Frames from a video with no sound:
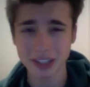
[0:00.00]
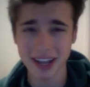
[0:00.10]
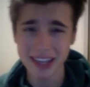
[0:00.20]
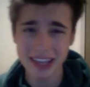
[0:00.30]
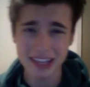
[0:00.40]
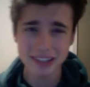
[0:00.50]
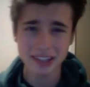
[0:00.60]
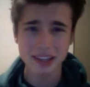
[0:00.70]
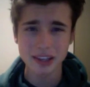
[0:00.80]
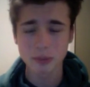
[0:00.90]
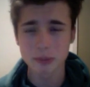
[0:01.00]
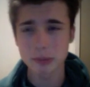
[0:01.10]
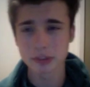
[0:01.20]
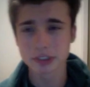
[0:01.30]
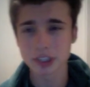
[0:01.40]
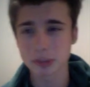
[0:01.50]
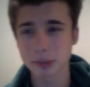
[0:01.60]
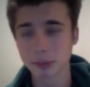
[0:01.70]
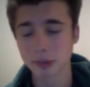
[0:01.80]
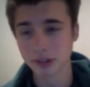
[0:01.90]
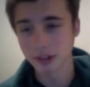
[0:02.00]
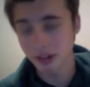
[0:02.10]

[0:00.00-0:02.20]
I hate when people judge people.